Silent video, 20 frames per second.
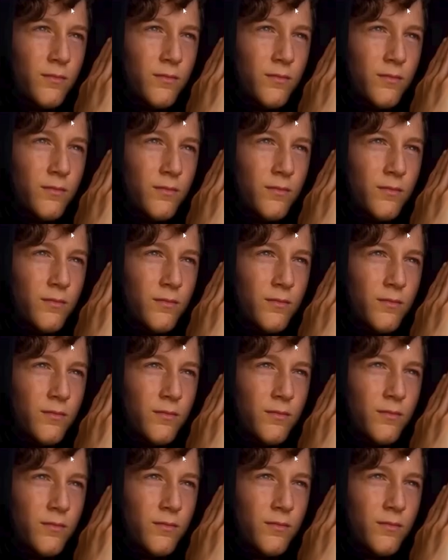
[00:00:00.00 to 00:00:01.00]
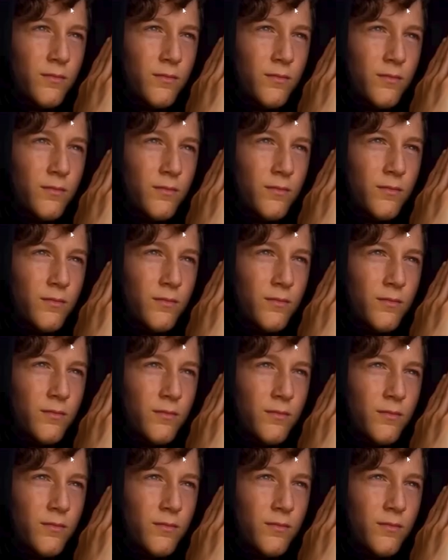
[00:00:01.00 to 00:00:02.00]

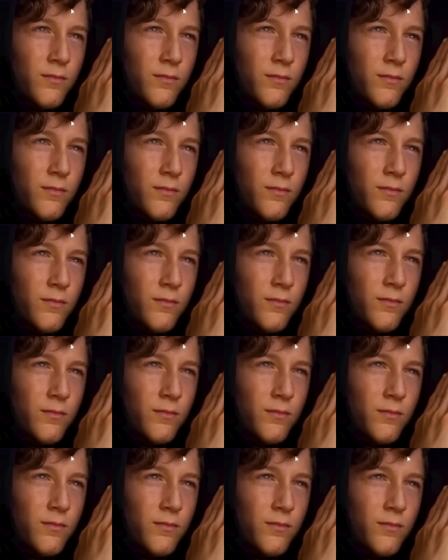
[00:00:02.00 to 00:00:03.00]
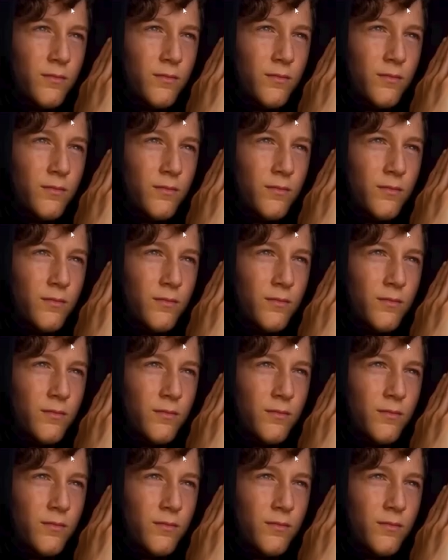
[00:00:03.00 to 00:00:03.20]
(not speaking)